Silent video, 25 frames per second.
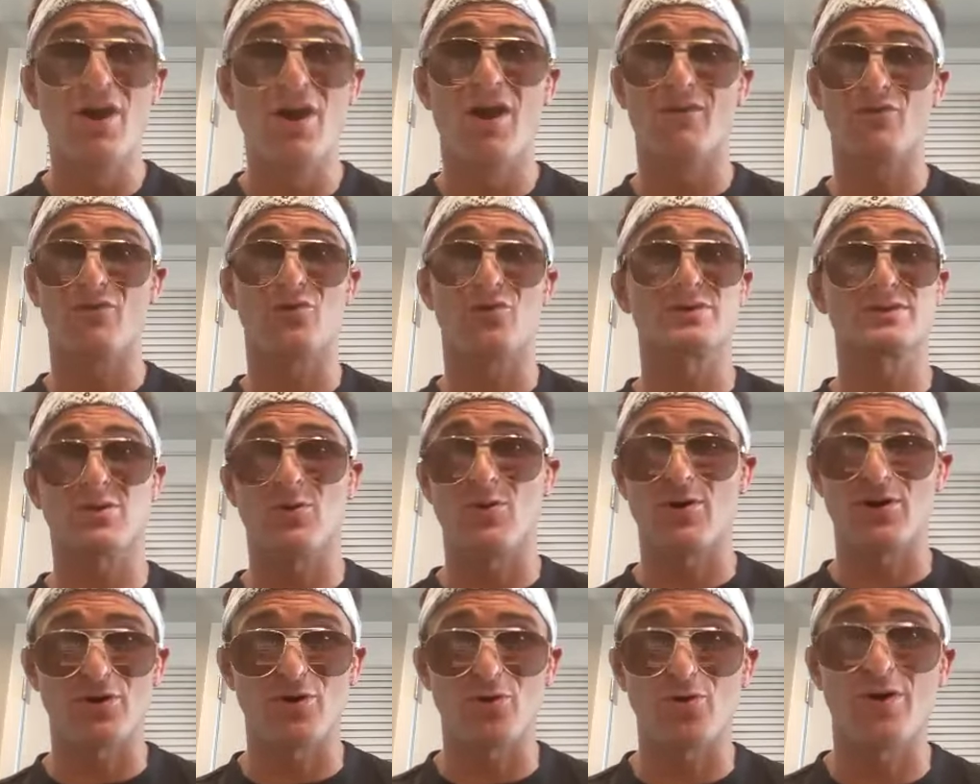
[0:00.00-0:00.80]
Of course, I
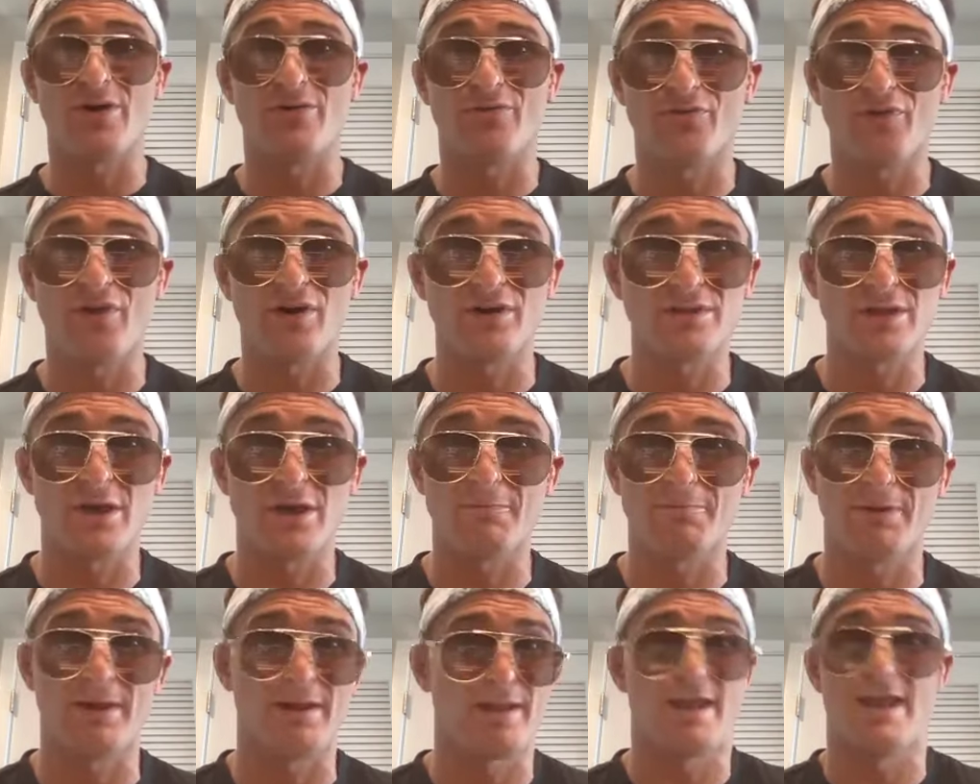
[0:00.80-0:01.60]
want to go get fucked
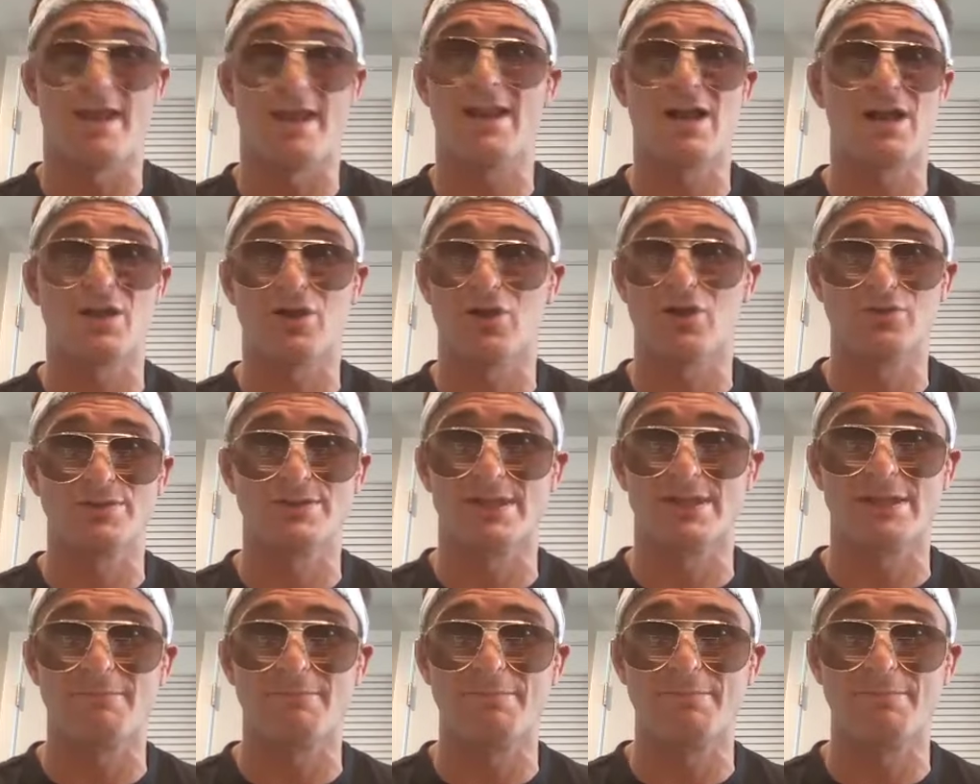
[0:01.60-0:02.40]
up and head on
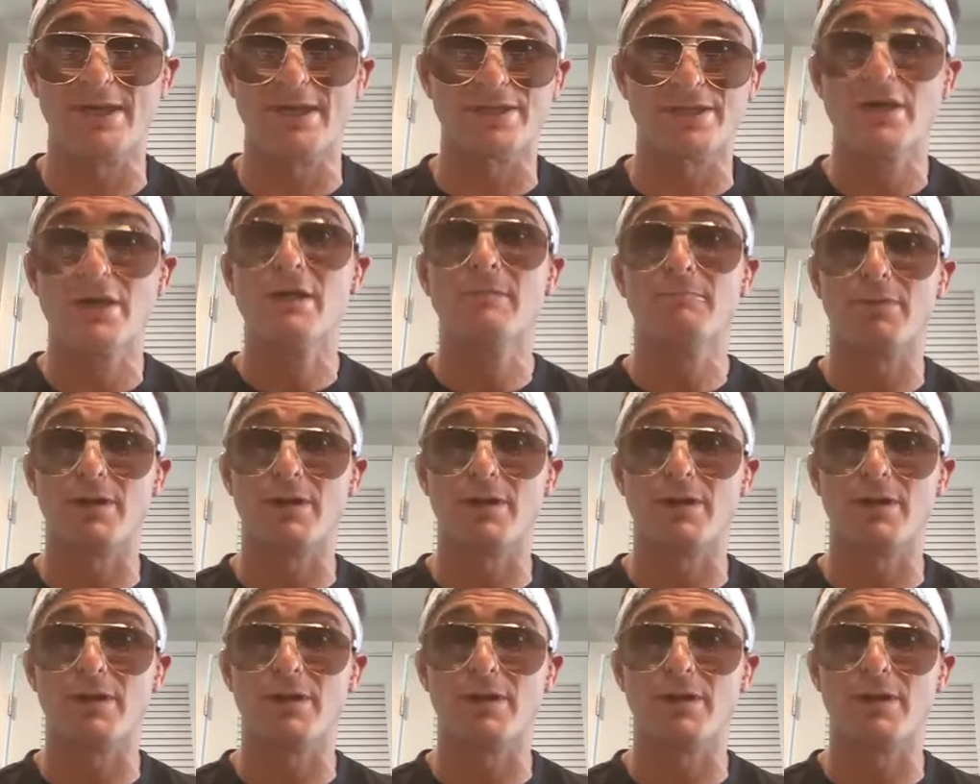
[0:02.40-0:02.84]
girls at the beach.